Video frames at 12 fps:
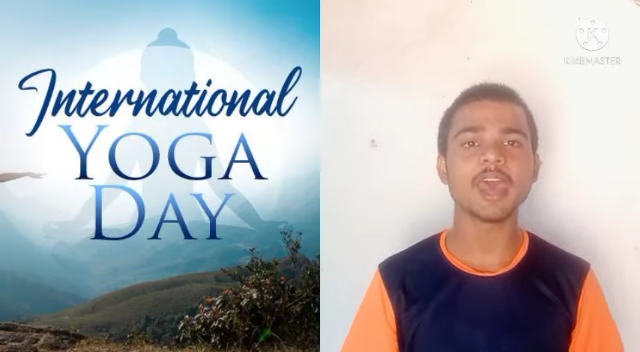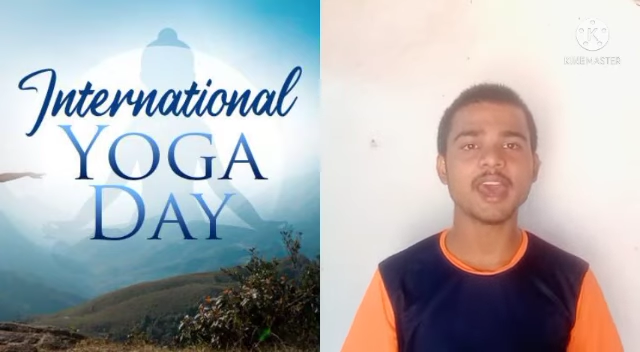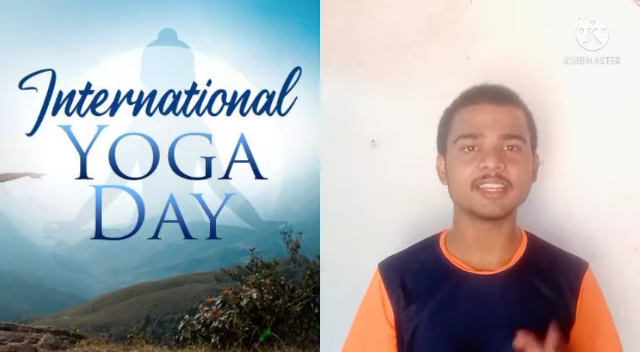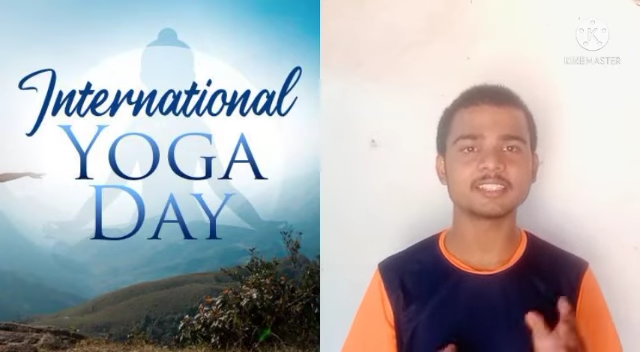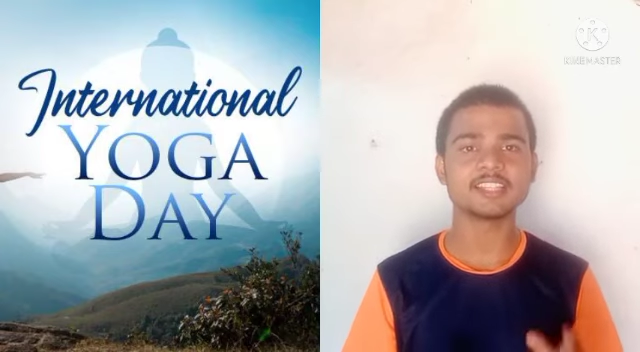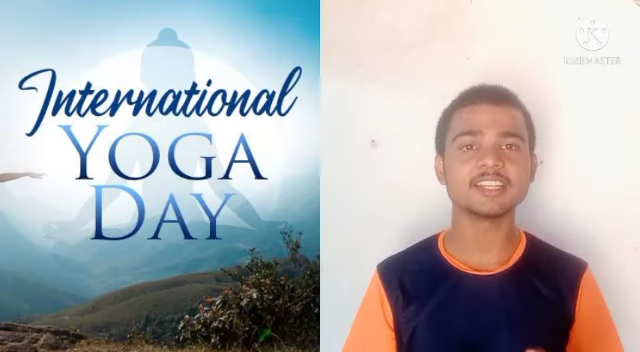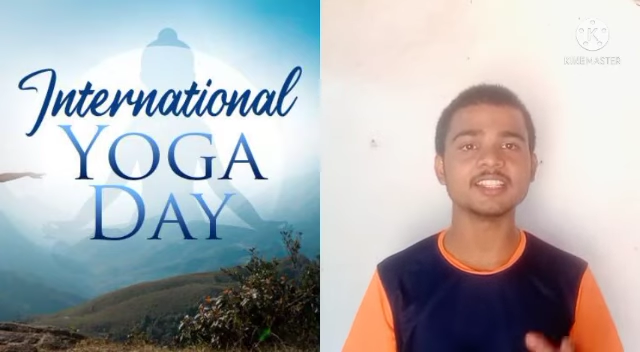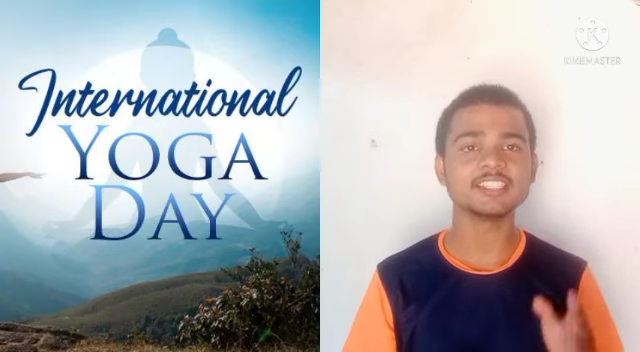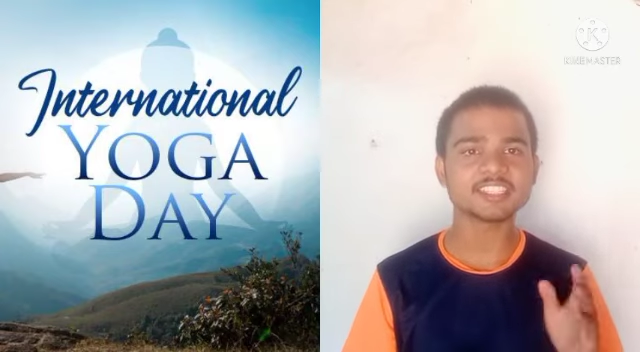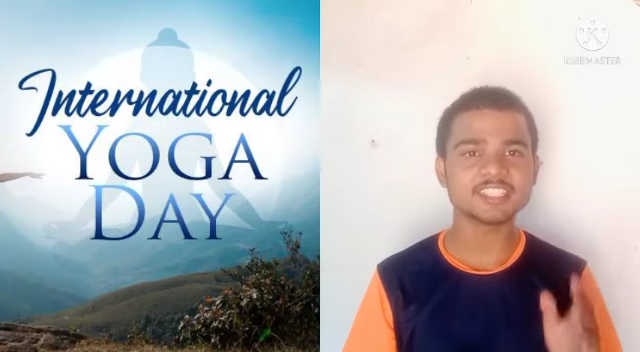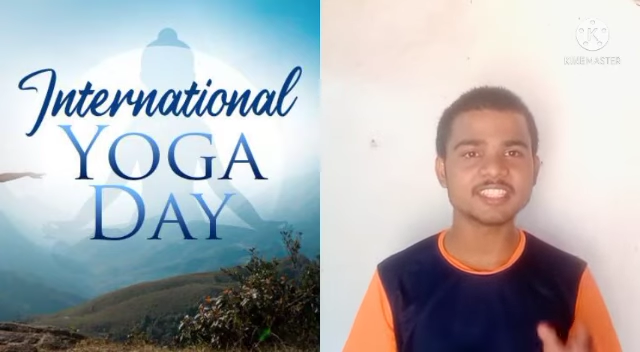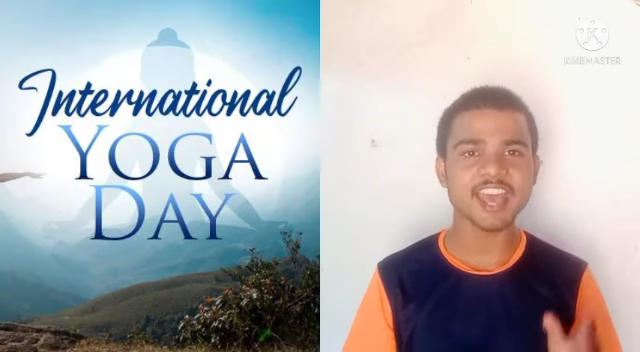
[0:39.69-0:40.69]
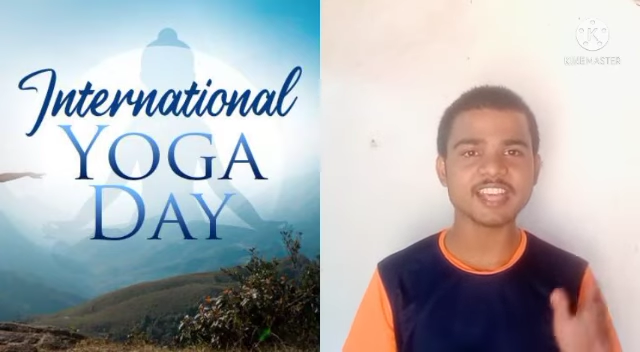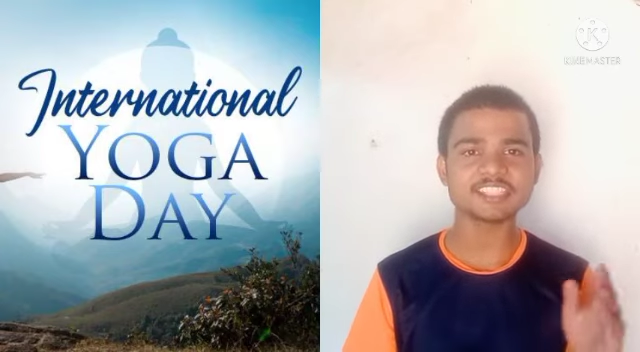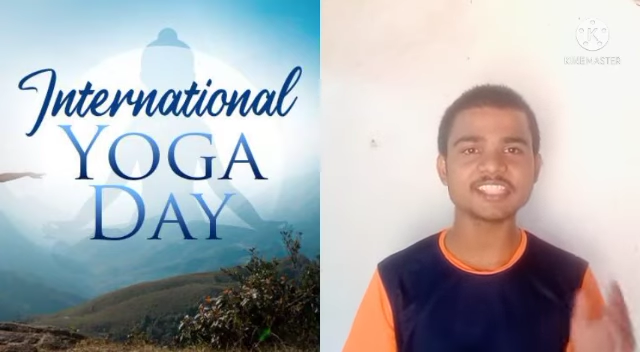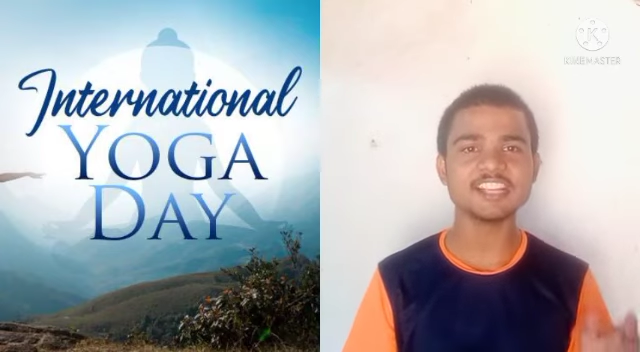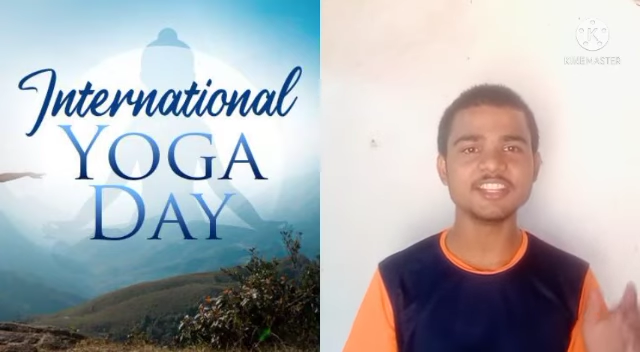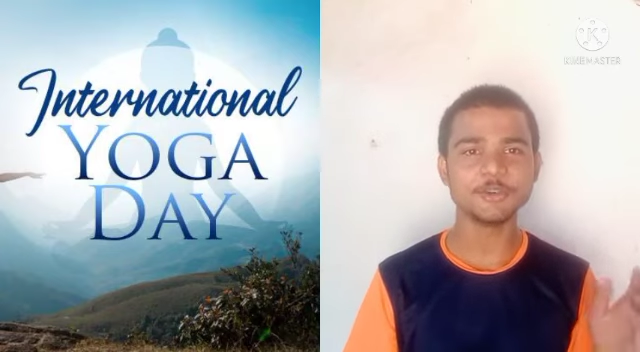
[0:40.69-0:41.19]
as the
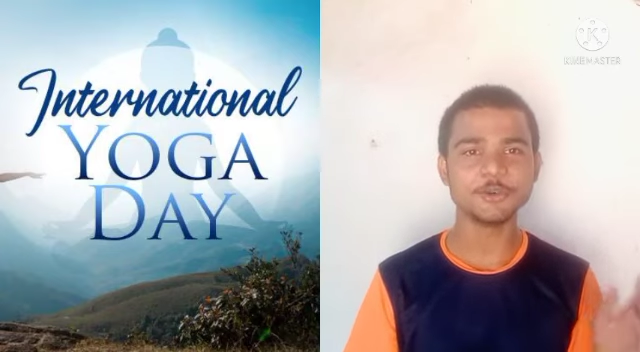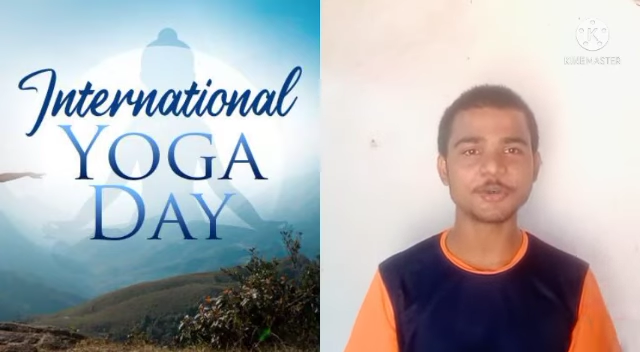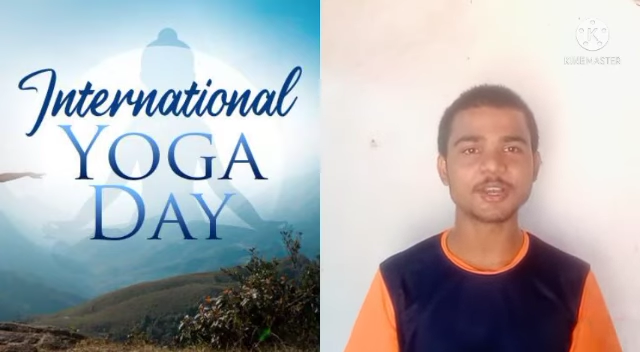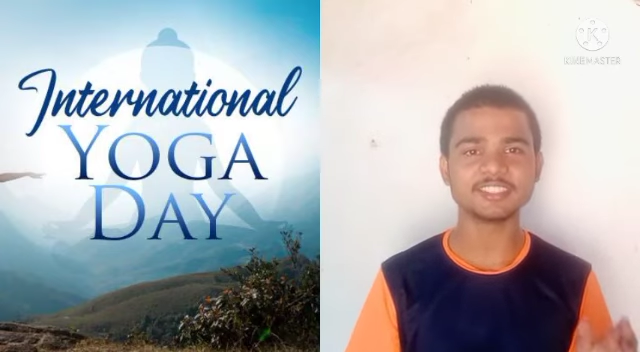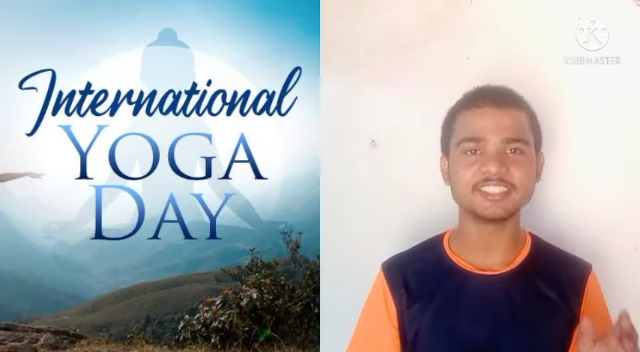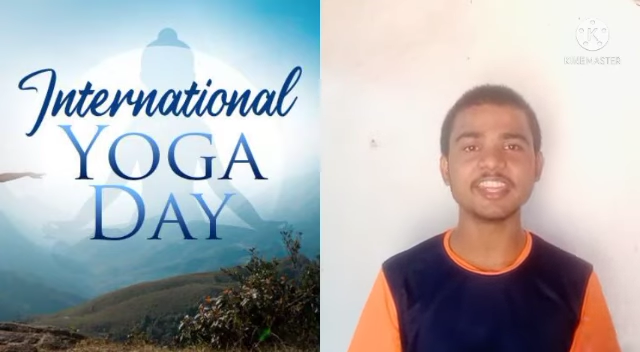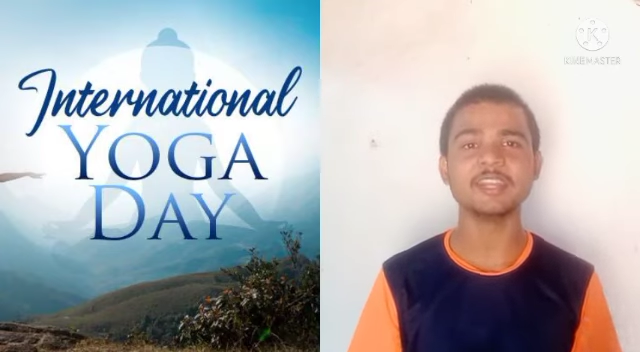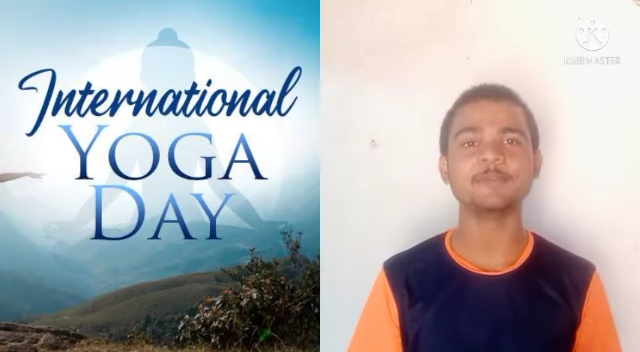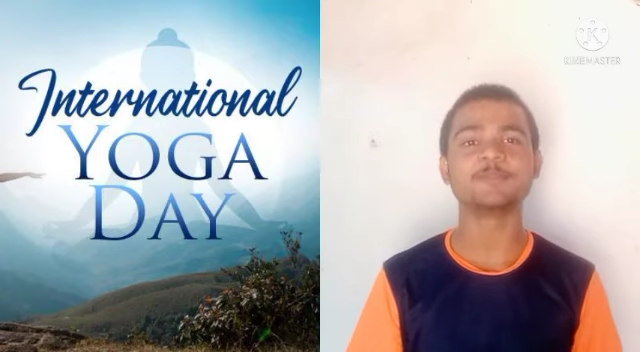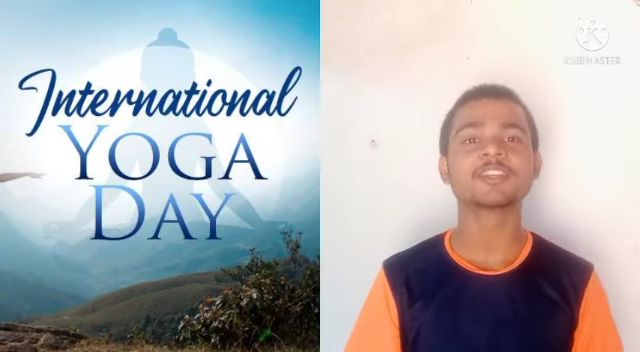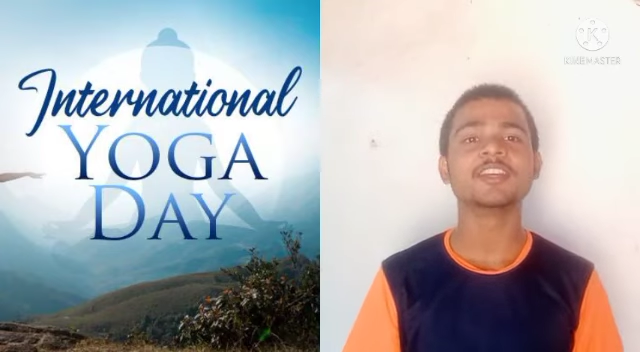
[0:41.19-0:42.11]
International Yoga Day